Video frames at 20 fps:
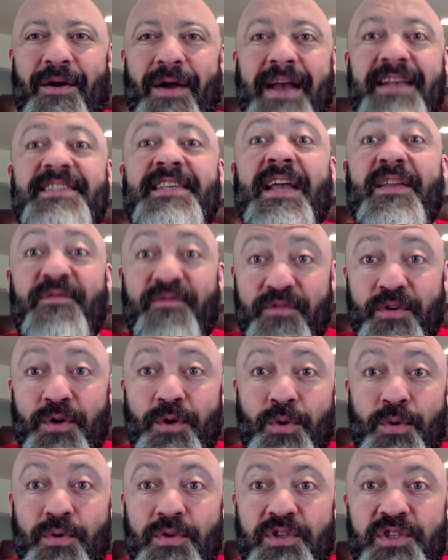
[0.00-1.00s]
I said
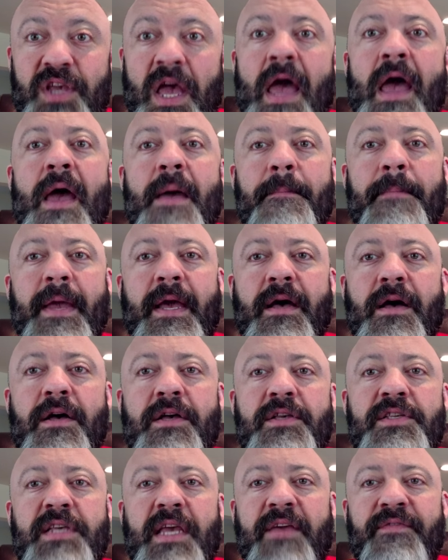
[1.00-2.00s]
foods,
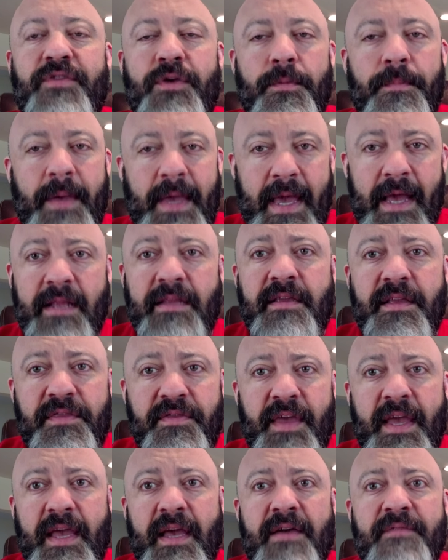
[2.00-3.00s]
because if you begin to
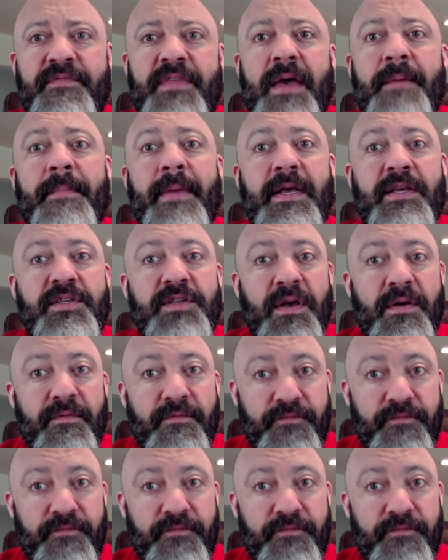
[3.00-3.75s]
think of them as